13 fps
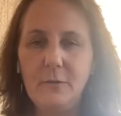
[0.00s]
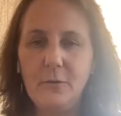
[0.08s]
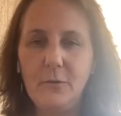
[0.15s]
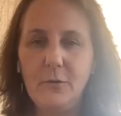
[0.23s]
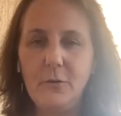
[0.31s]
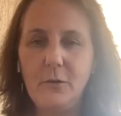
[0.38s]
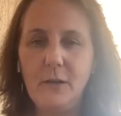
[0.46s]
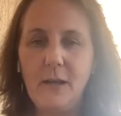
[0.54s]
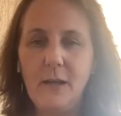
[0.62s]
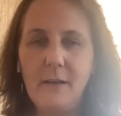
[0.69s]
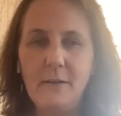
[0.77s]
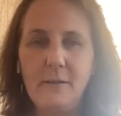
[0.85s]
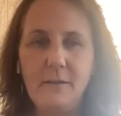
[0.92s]
or your
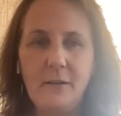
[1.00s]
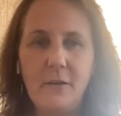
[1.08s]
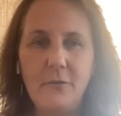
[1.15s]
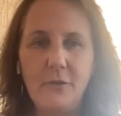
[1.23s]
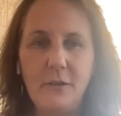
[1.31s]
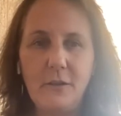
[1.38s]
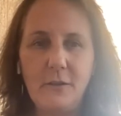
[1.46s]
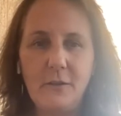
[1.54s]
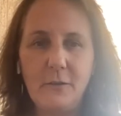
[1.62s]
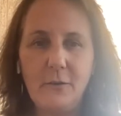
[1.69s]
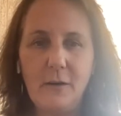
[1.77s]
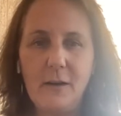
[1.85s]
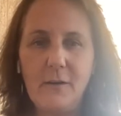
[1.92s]
legs touching the
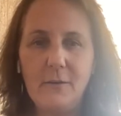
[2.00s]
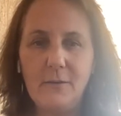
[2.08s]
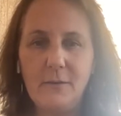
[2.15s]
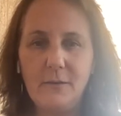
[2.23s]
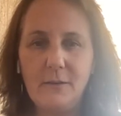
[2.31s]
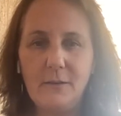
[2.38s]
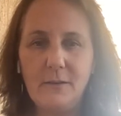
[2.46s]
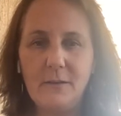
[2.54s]
ground.